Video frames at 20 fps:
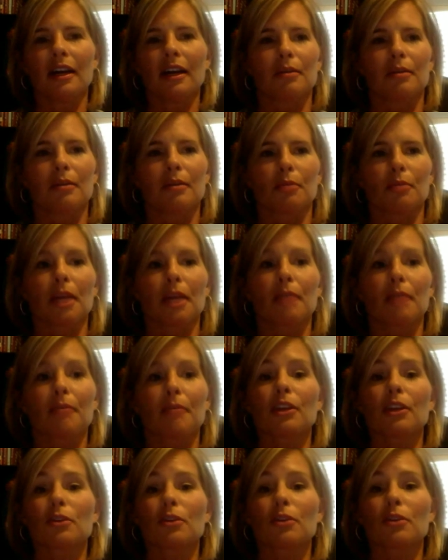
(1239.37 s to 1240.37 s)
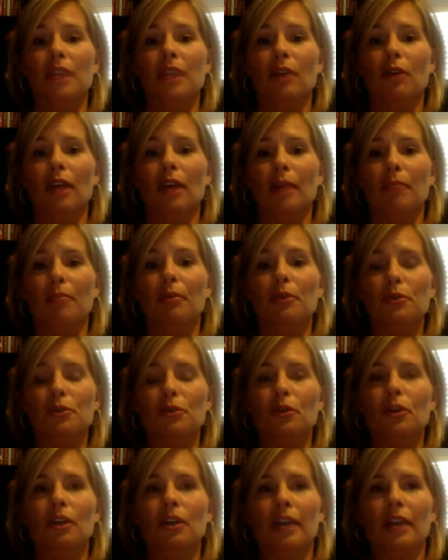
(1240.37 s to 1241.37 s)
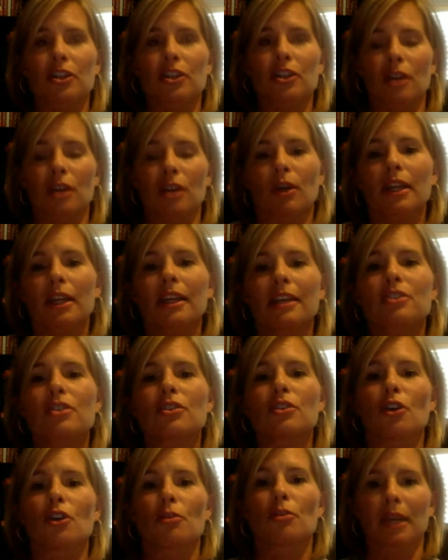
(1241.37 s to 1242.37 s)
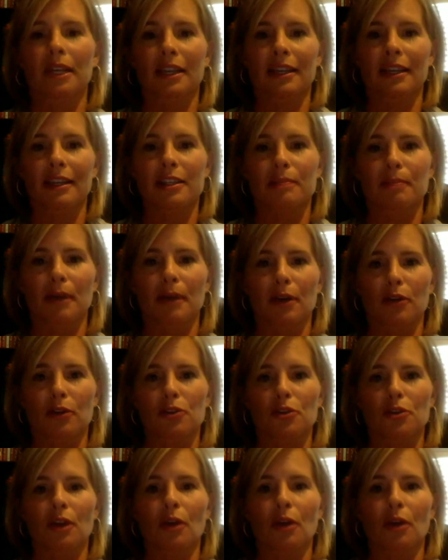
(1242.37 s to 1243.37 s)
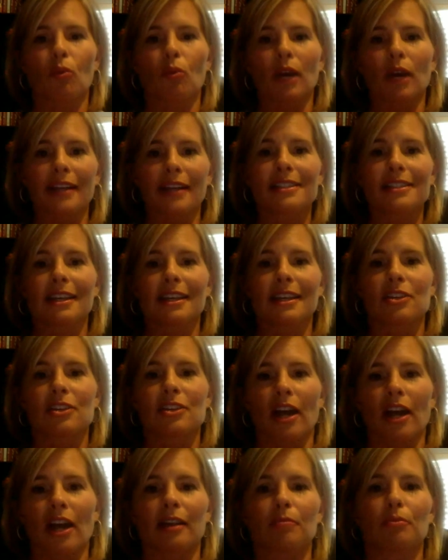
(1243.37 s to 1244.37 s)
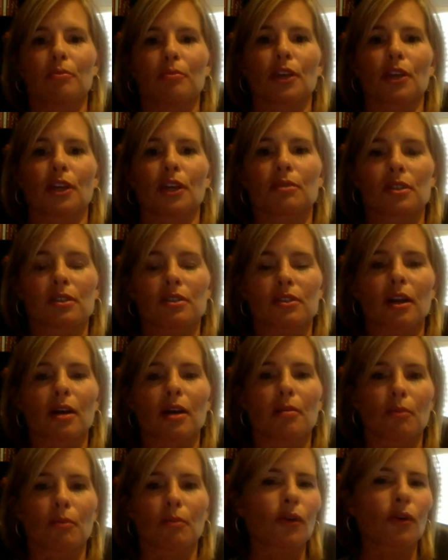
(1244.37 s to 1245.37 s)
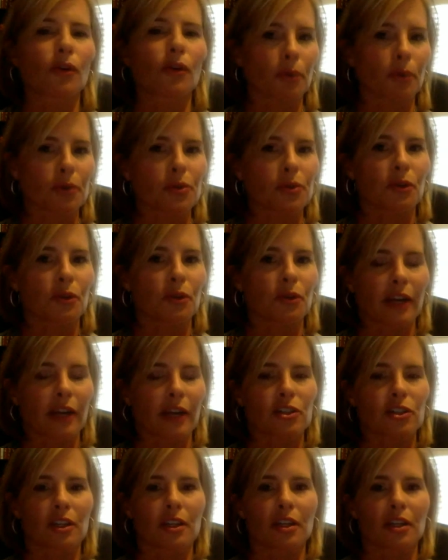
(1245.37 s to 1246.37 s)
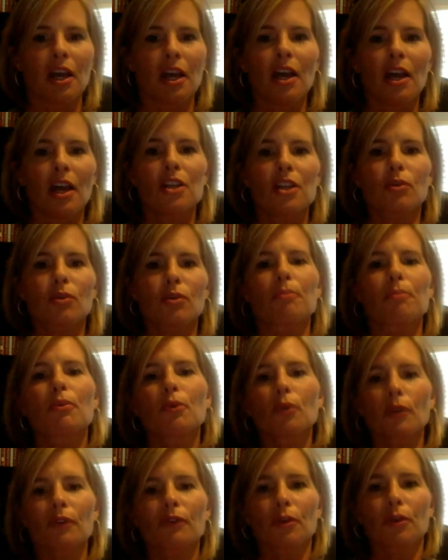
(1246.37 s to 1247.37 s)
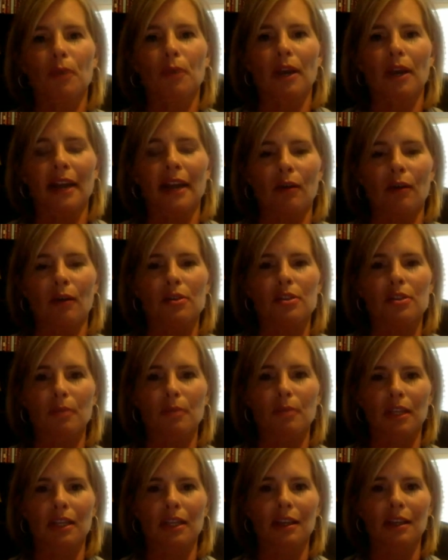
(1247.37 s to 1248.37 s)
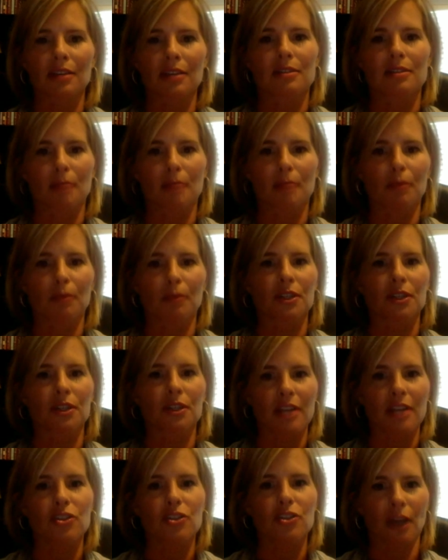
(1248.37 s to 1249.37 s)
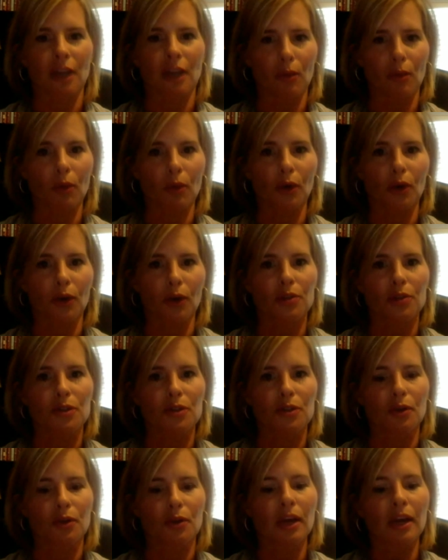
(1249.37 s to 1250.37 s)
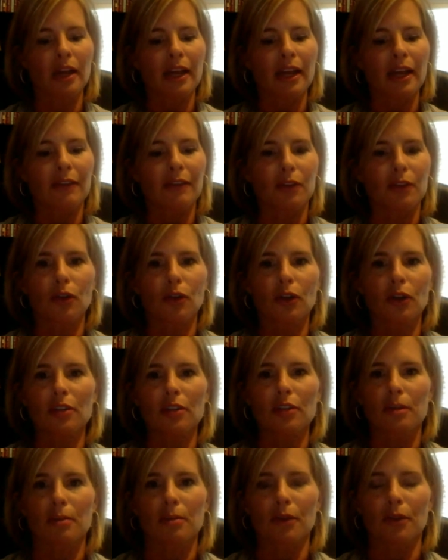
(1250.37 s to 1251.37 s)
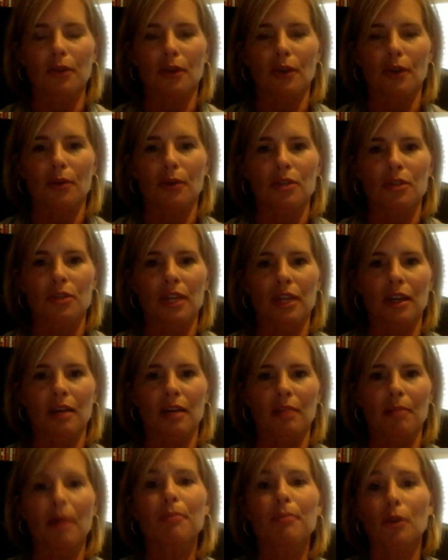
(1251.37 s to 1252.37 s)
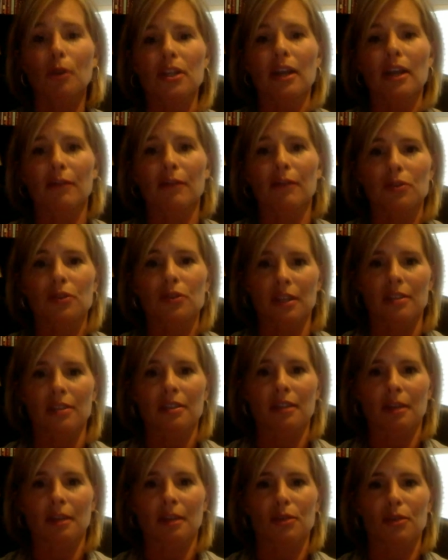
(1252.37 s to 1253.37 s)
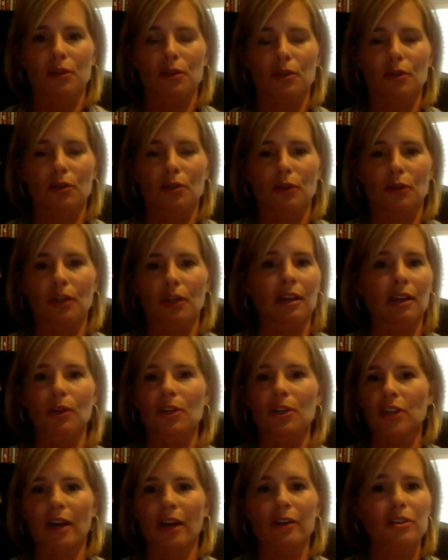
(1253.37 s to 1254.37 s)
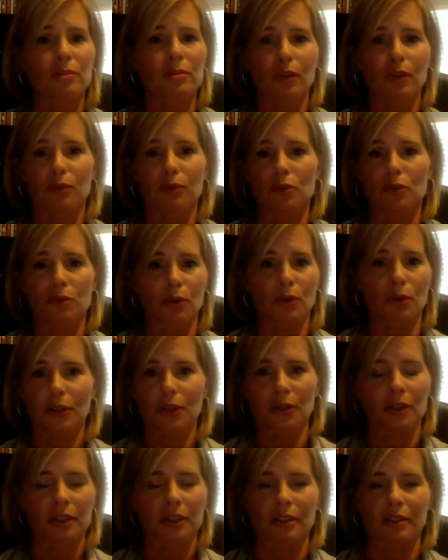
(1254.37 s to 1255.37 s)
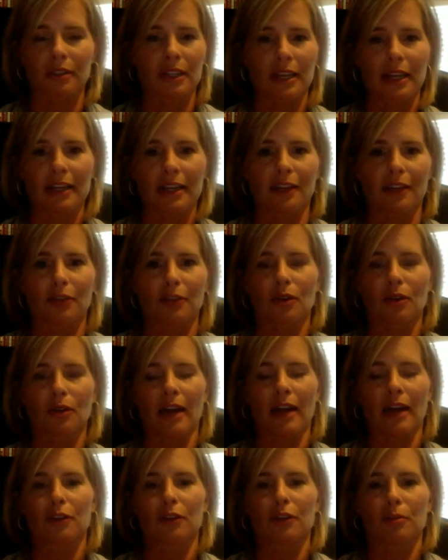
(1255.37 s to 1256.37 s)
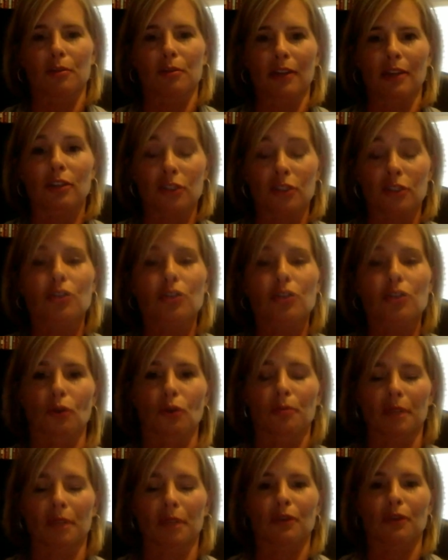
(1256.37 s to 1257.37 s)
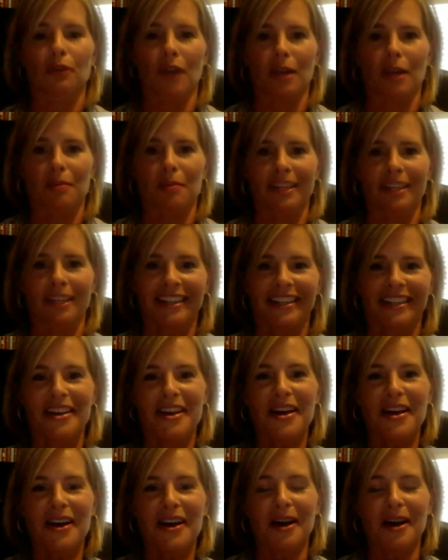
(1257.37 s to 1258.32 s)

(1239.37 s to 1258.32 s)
Or maybe that you say, okay, personal connection. I want to get to know my kids better so that when I teach, I can bring in some more of the personal connection. And so what I'm pulling from right now is some of the keys to memory retention that work. So if you look at some of those, and my books have those things in them too, or they can reach out to me through Twitter and any other avenue by just Google me, you'll find me.